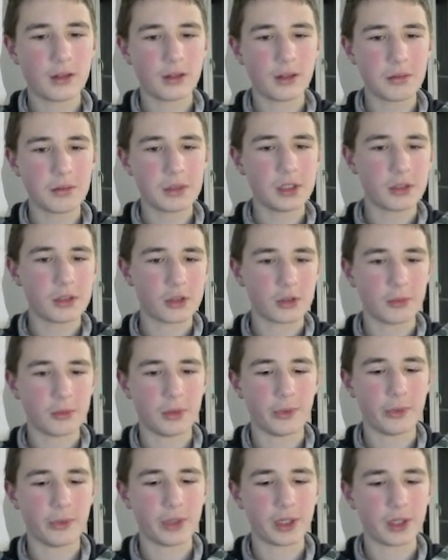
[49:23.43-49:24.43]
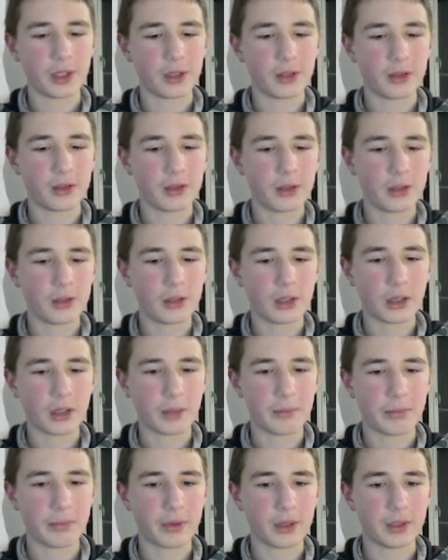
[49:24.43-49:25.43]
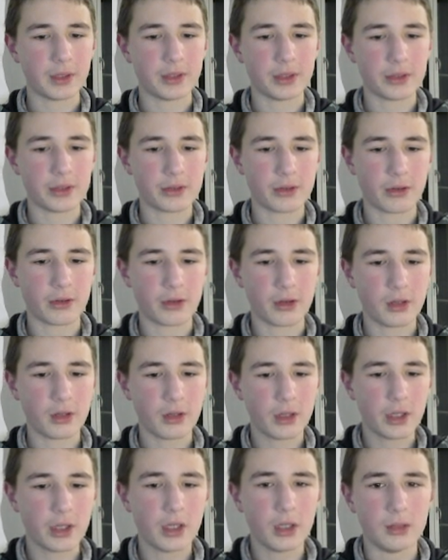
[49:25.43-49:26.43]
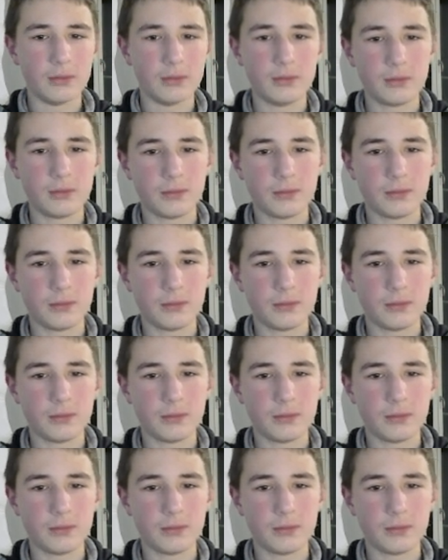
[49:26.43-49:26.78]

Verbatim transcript: When should we win? I'm pretty sure.